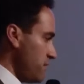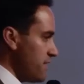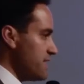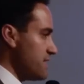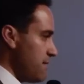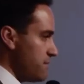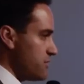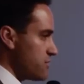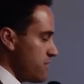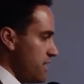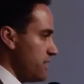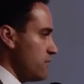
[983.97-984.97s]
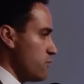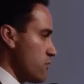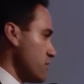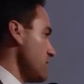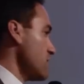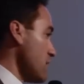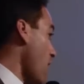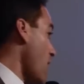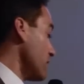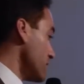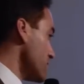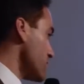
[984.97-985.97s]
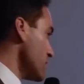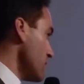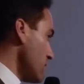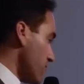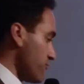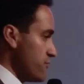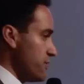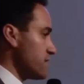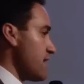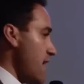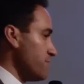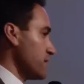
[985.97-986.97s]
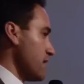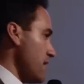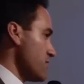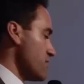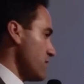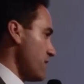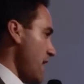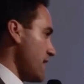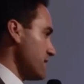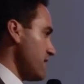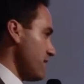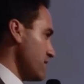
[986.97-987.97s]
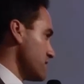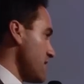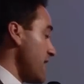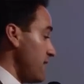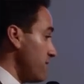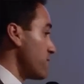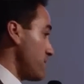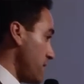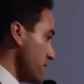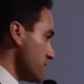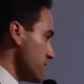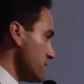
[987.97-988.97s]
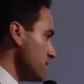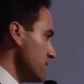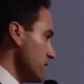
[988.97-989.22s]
and they demonstrated working knowledge through this application that gave us that information,